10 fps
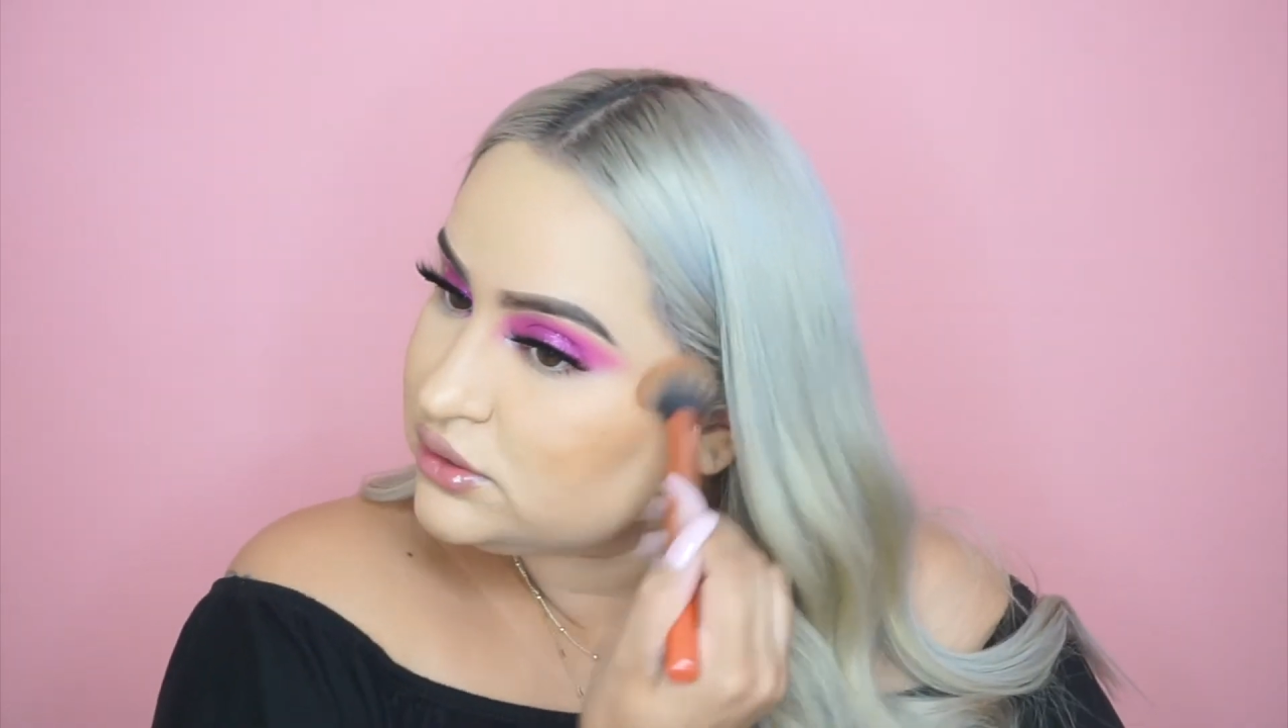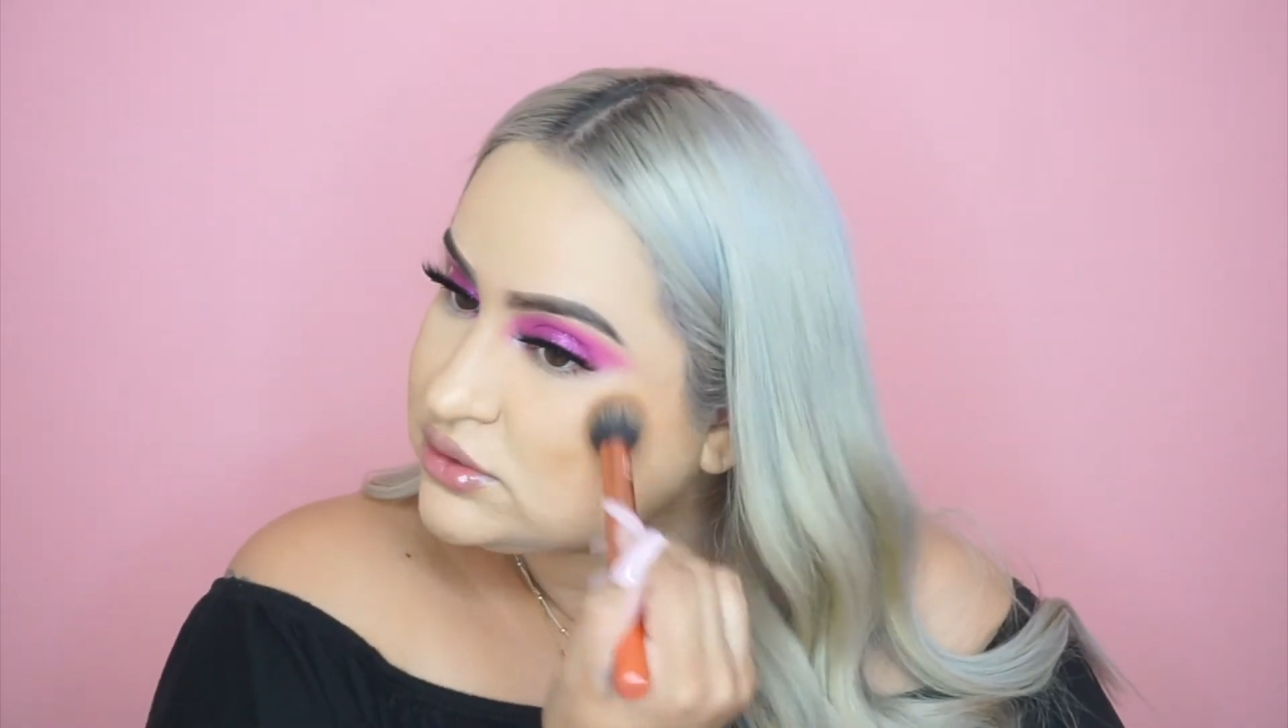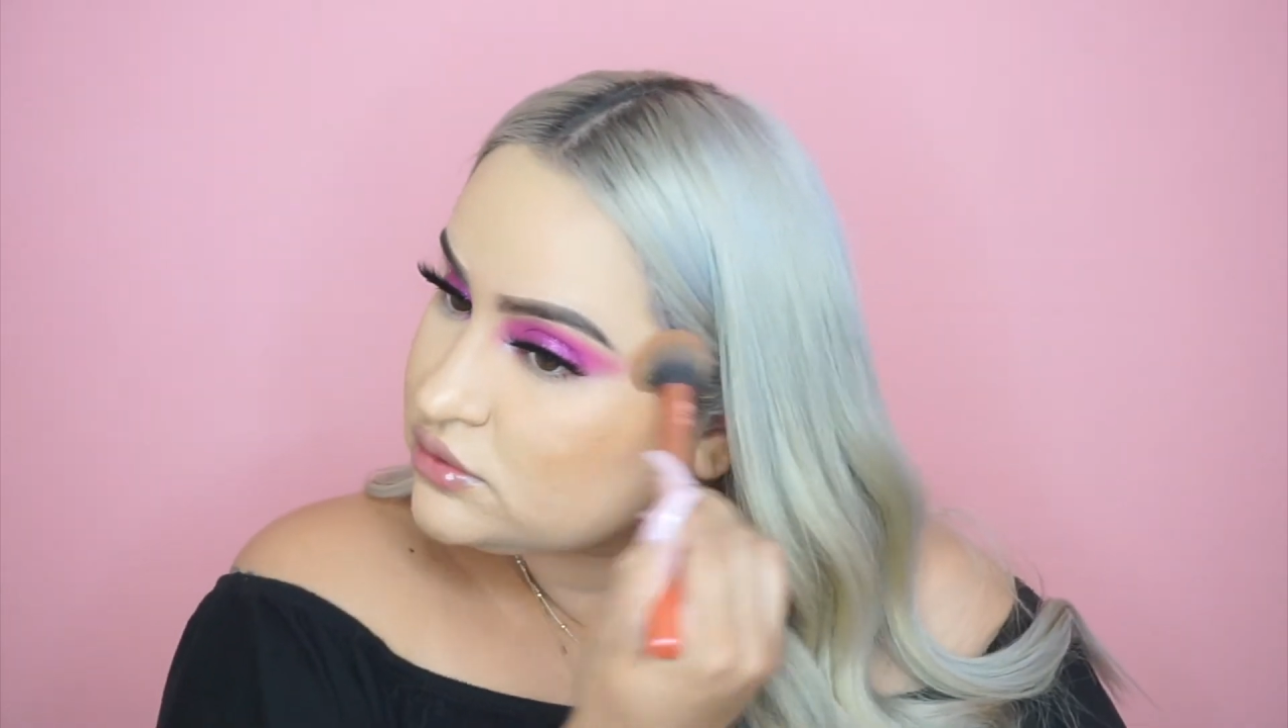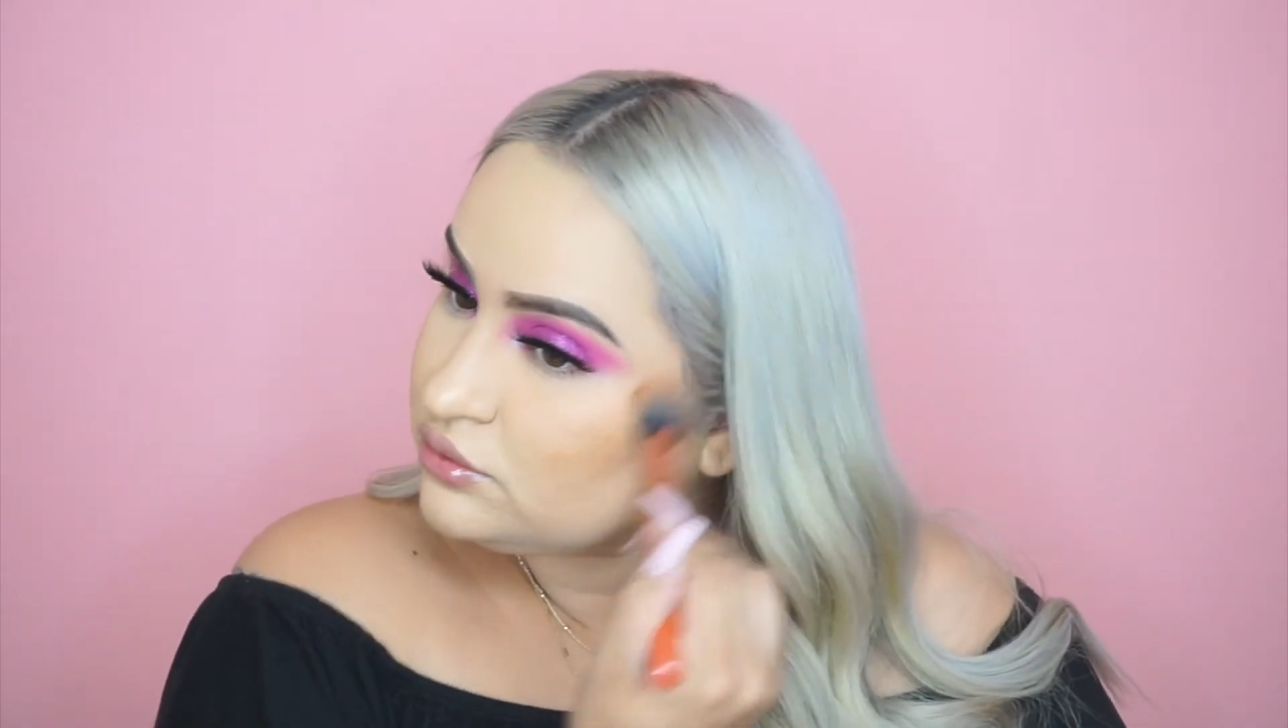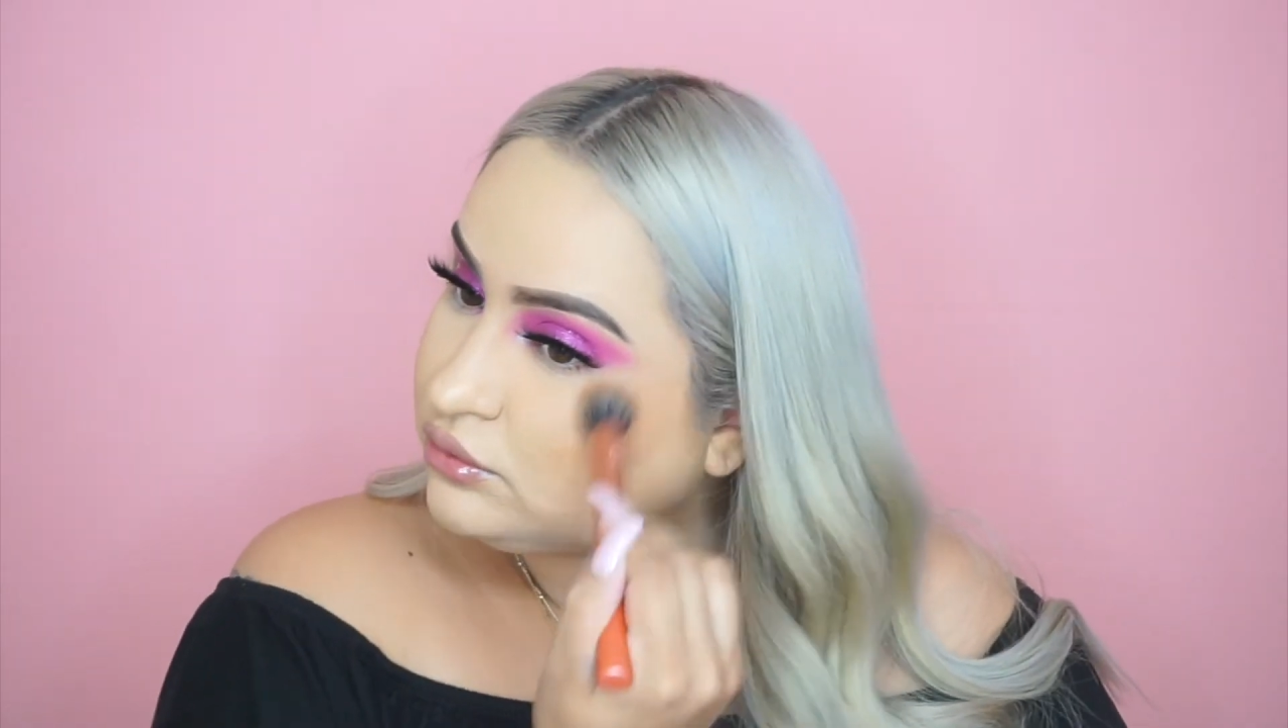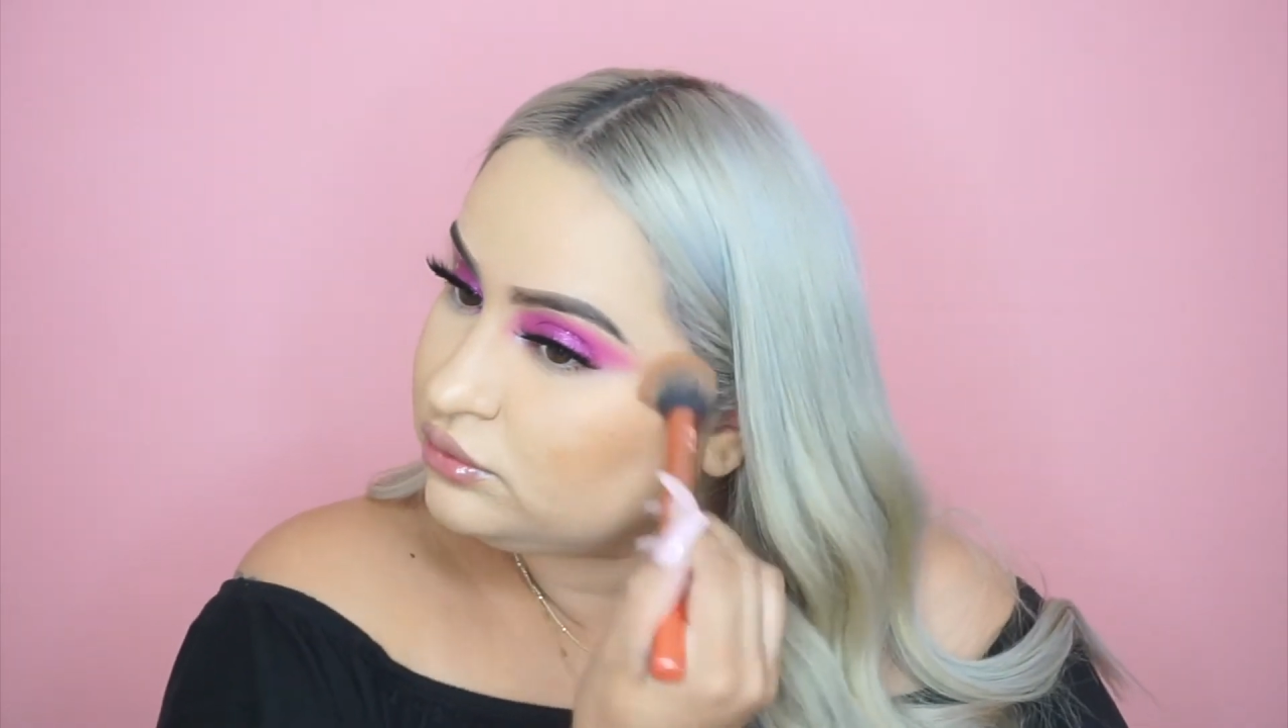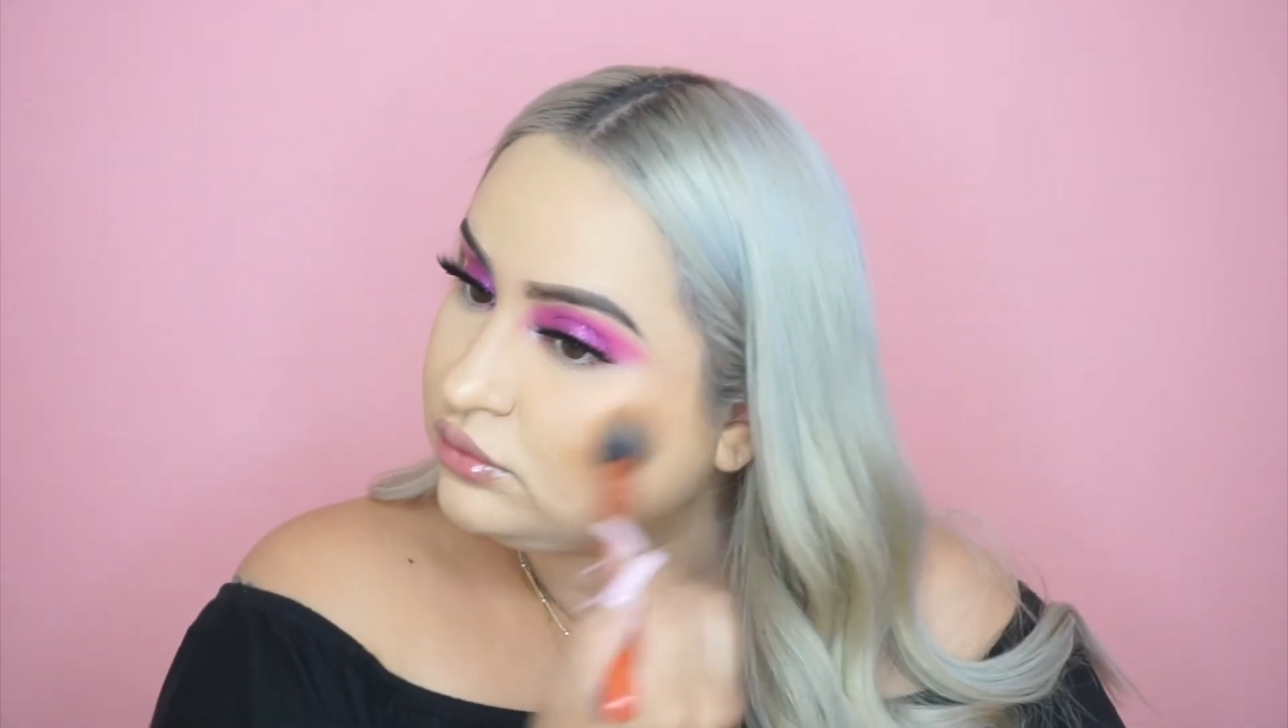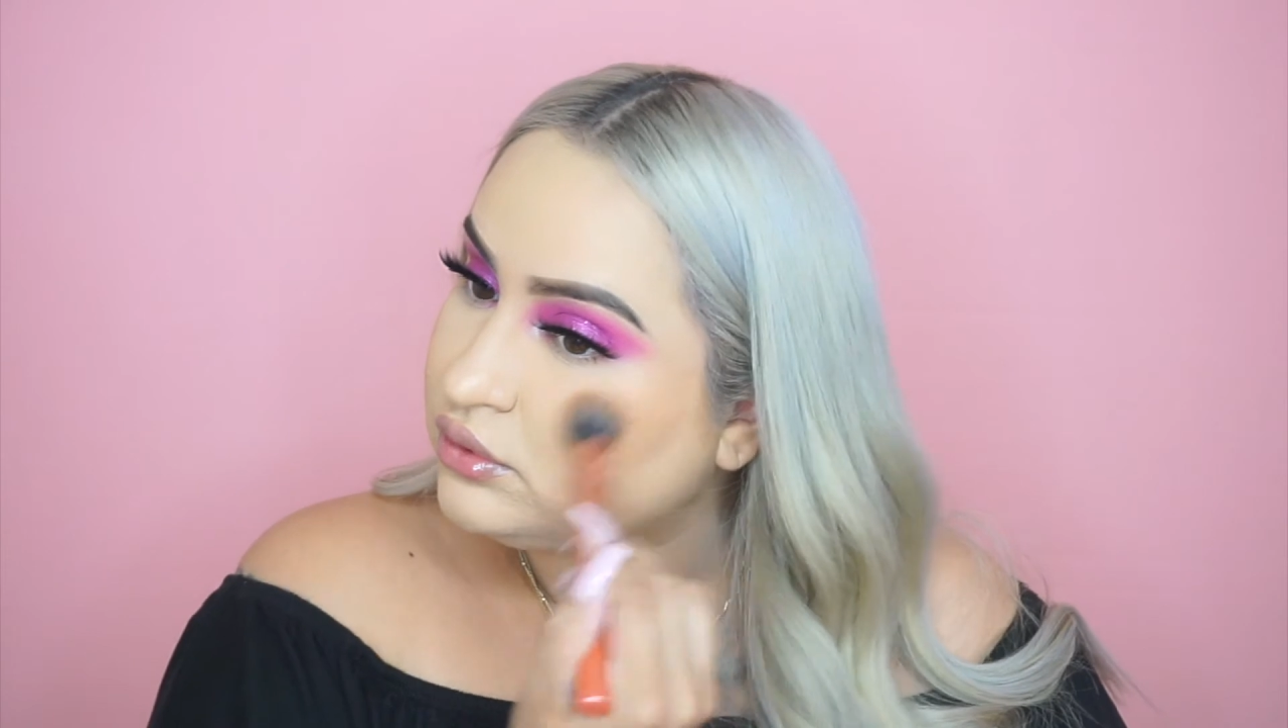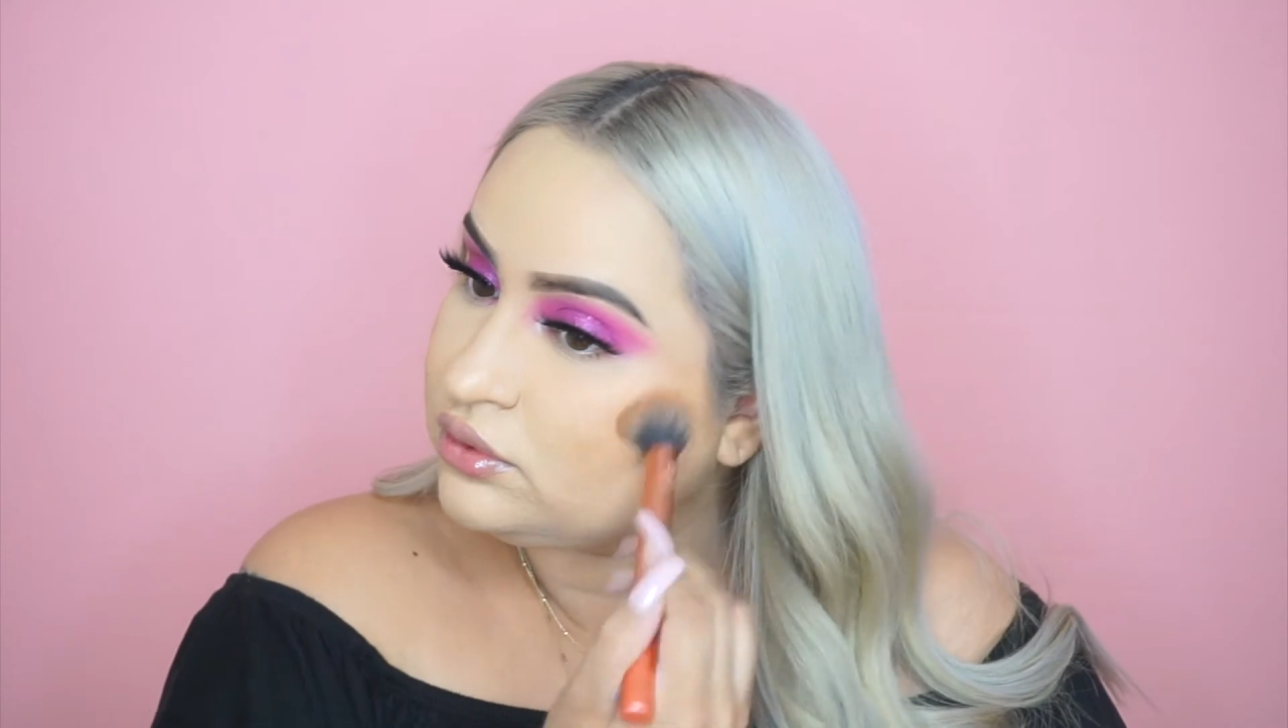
So